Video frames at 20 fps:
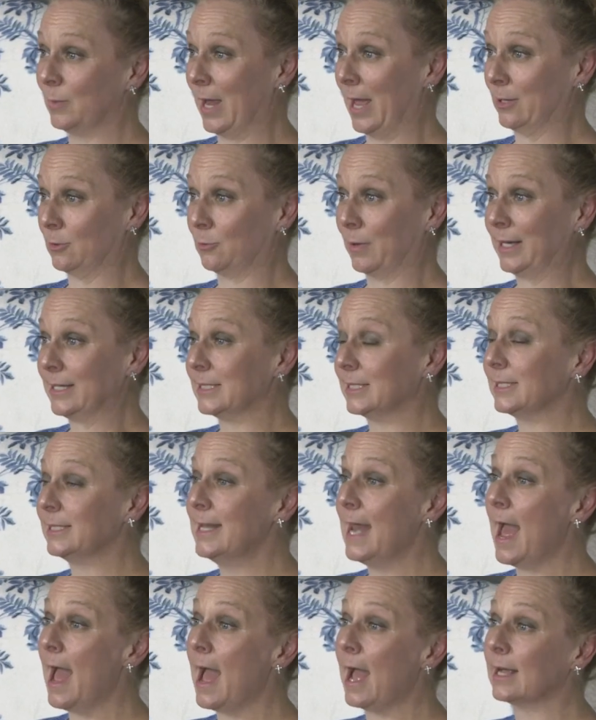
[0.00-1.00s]
had great
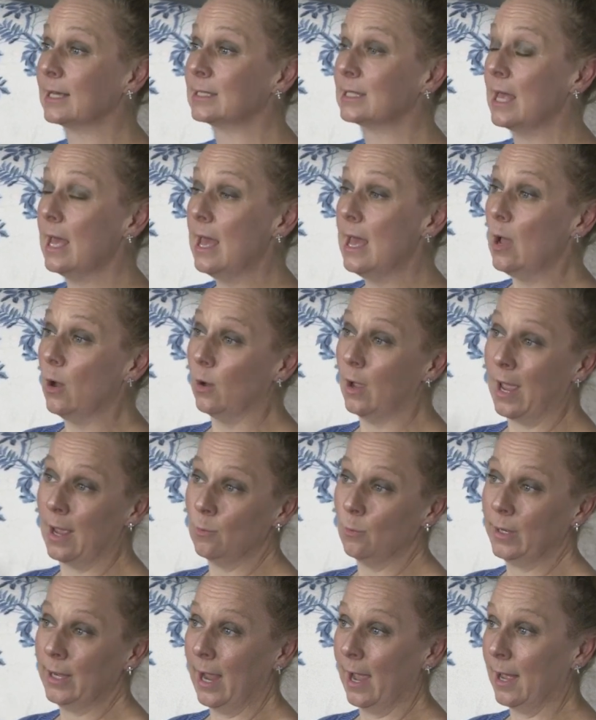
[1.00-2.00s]
snacks
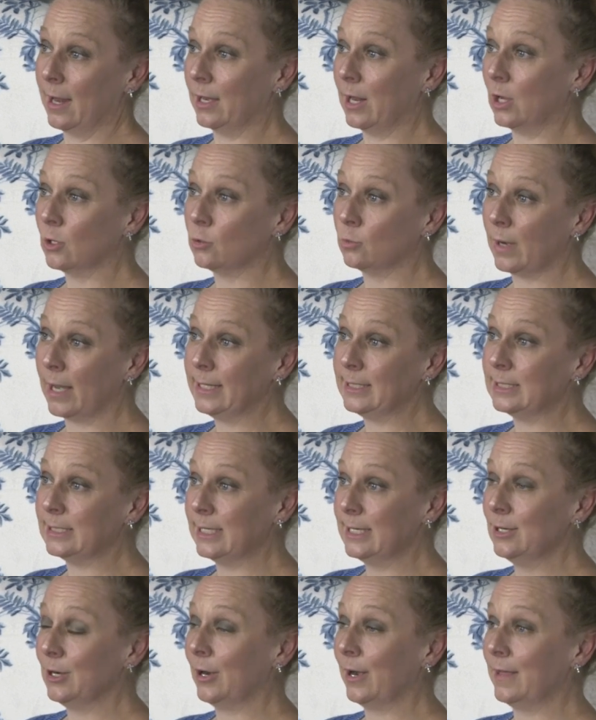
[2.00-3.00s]
and we had a great
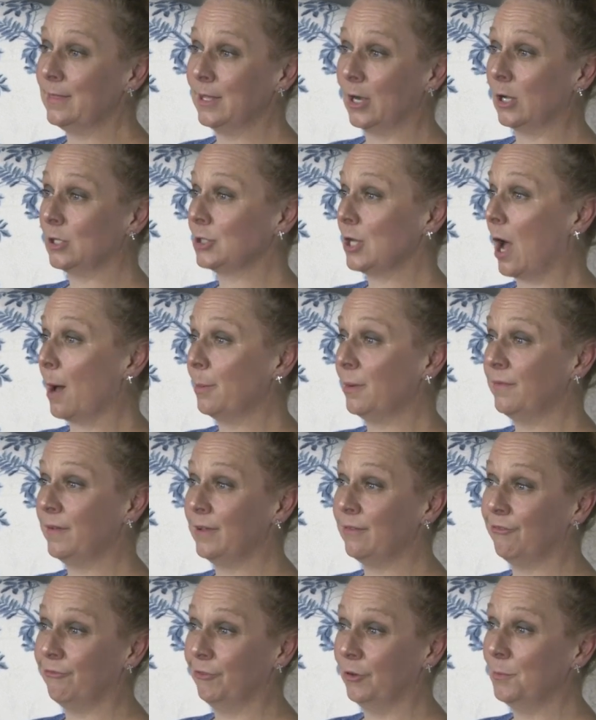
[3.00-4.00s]
dinner. And then on top of
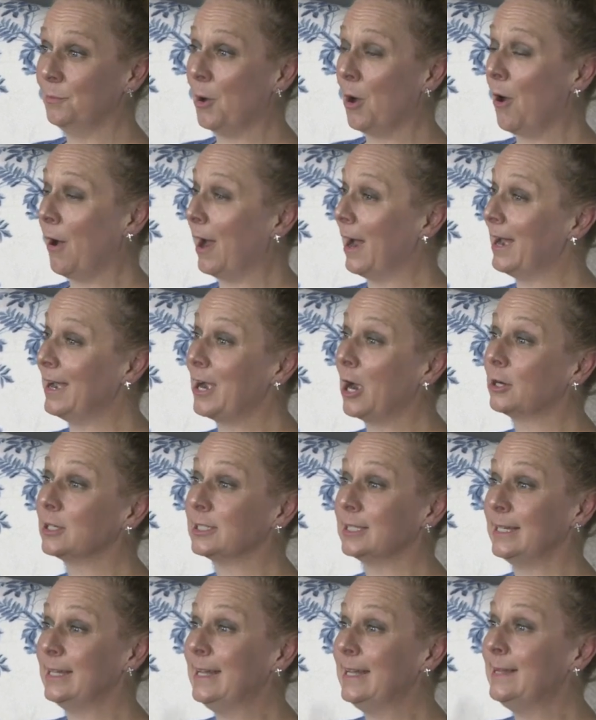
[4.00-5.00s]
it, football and our
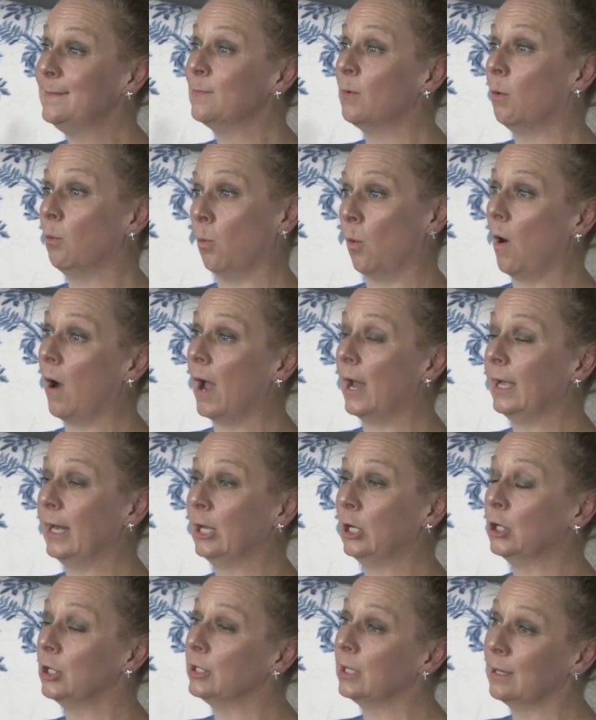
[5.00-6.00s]
team won.
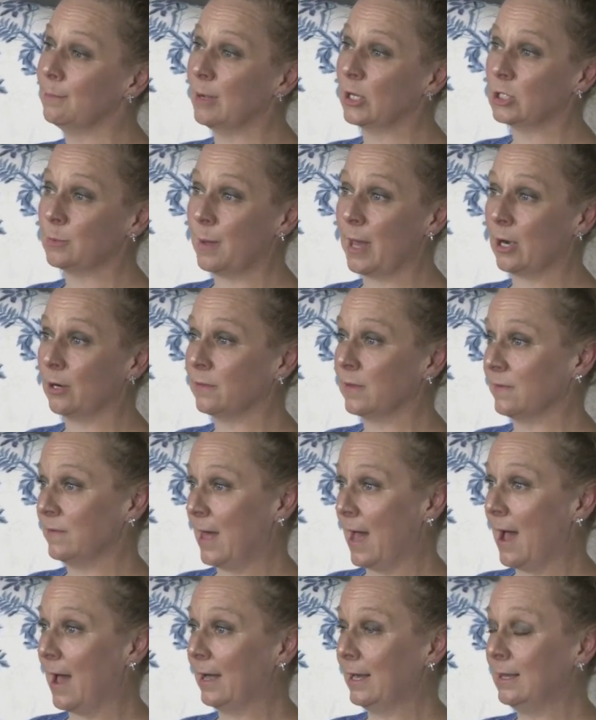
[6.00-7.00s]
It couldn't get much better than
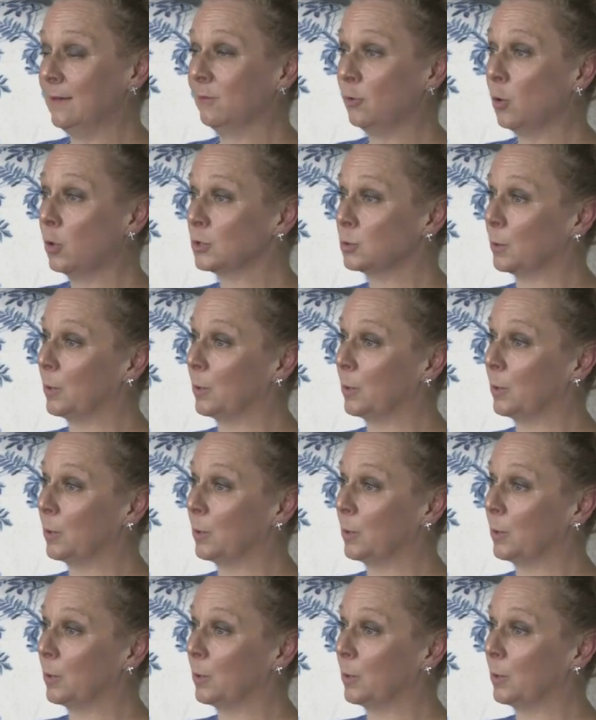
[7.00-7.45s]
that. And of course, we